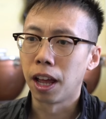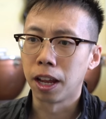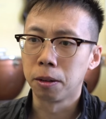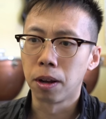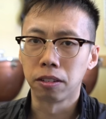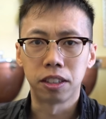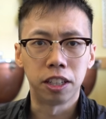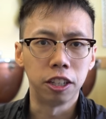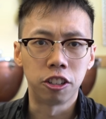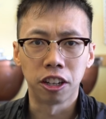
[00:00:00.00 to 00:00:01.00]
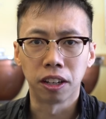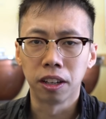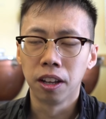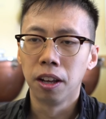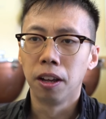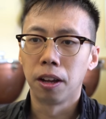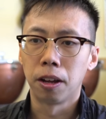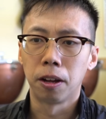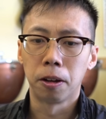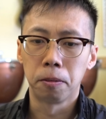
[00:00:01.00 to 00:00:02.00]
and about teaching,
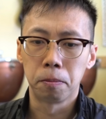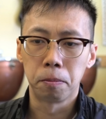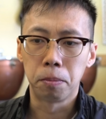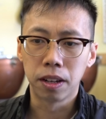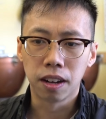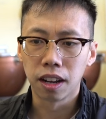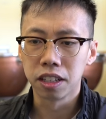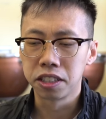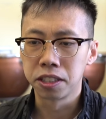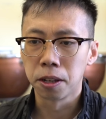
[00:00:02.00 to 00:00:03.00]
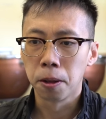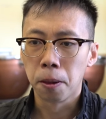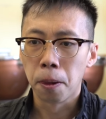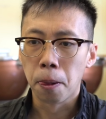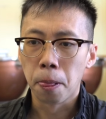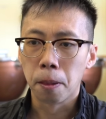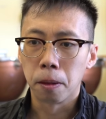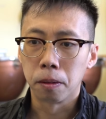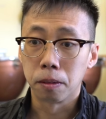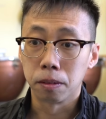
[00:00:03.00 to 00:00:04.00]
because
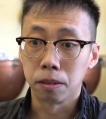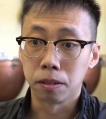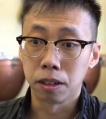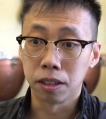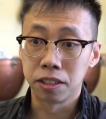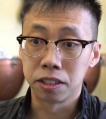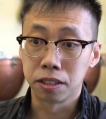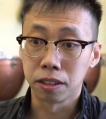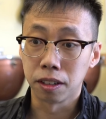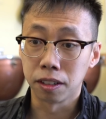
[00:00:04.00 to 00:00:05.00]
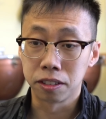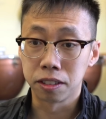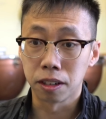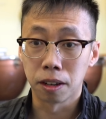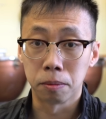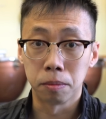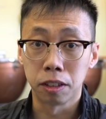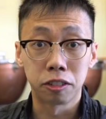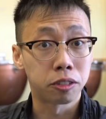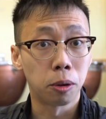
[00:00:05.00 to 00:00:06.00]
it's
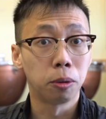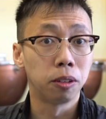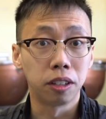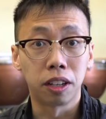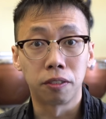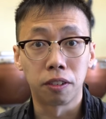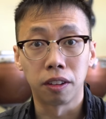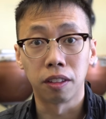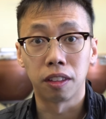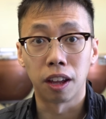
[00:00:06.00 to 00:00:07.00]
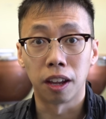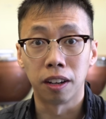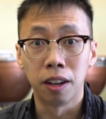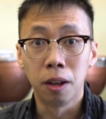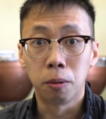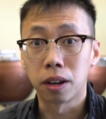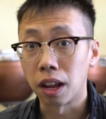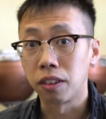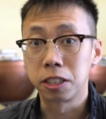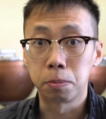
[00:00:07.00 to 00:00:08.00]
totally different than what
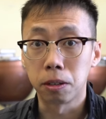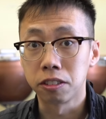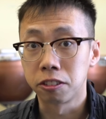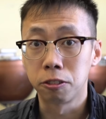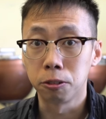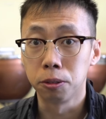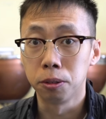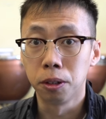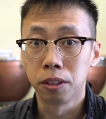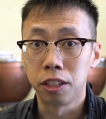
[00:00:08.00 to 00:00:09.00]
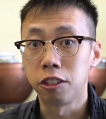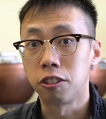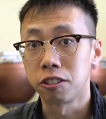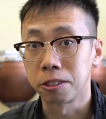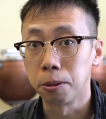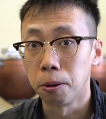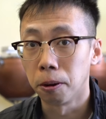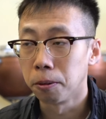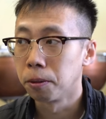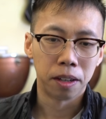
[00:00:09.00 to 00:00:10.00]
I've experienced through teacher
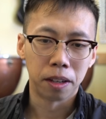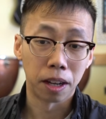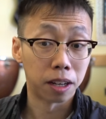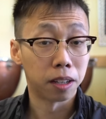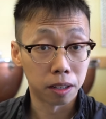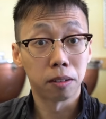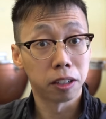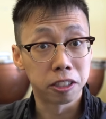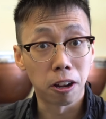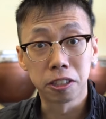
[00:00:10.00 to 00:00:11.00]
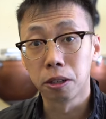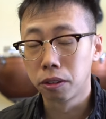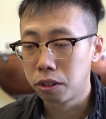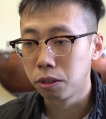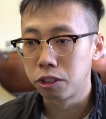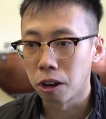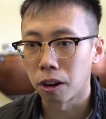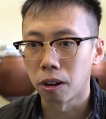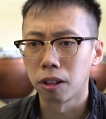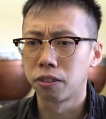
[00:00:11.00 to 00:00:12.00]
school. And it's also through
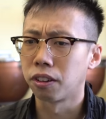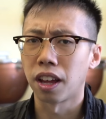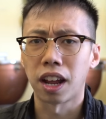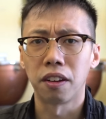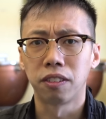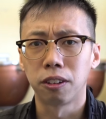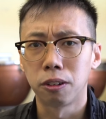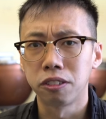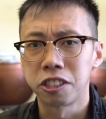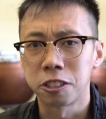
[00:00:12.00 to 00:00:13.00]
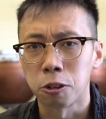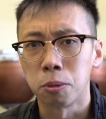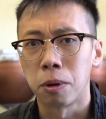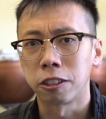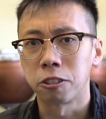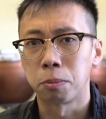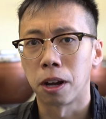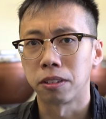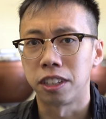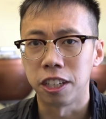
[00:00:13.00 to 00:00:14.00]
John Oliver that I've learned so much
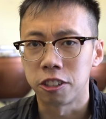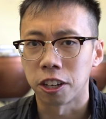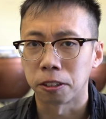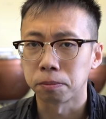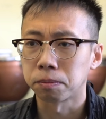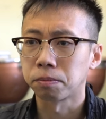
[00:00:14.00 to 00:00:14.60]
about teaching.